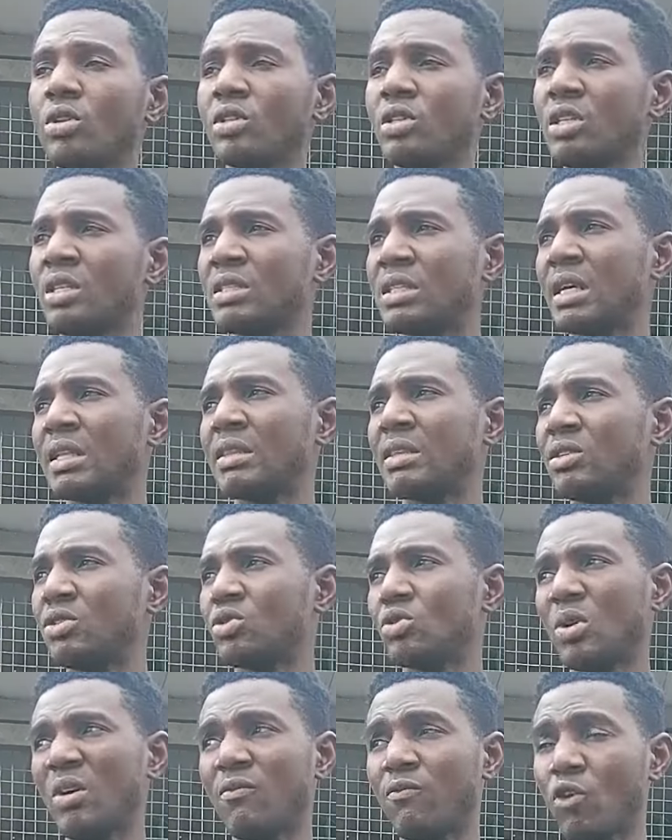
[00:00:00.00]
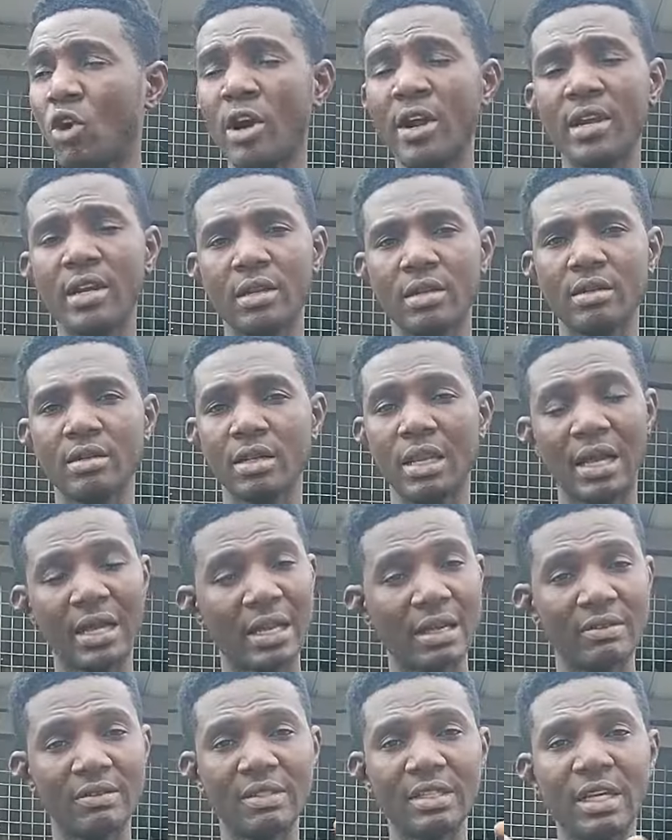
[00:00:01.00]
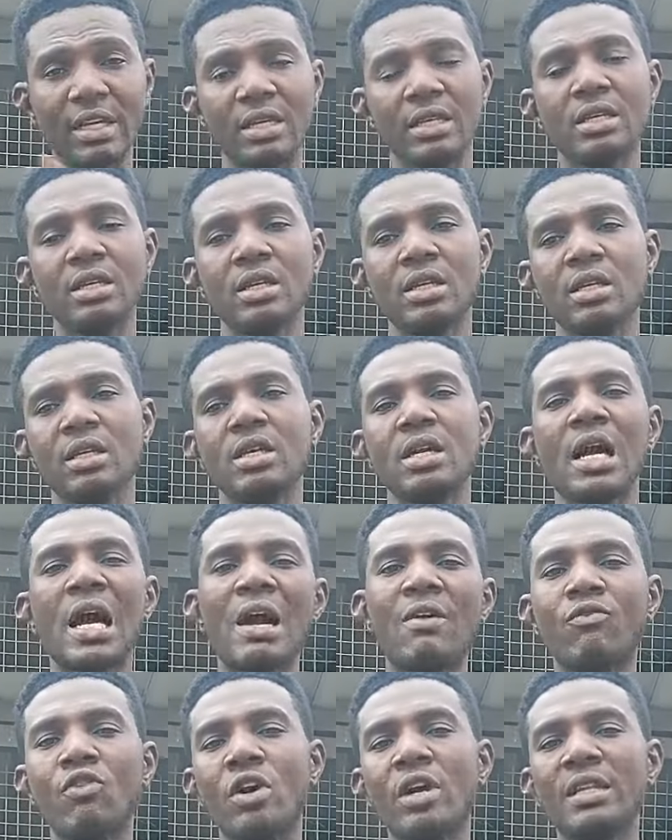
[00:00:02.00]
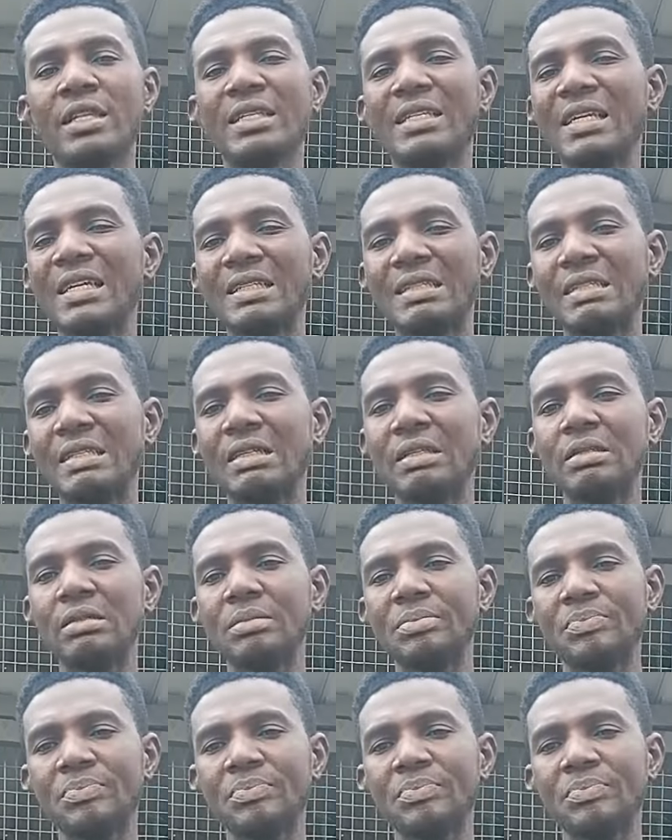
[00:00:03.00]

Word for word: these are things to avoid. Like I've said, avoid getting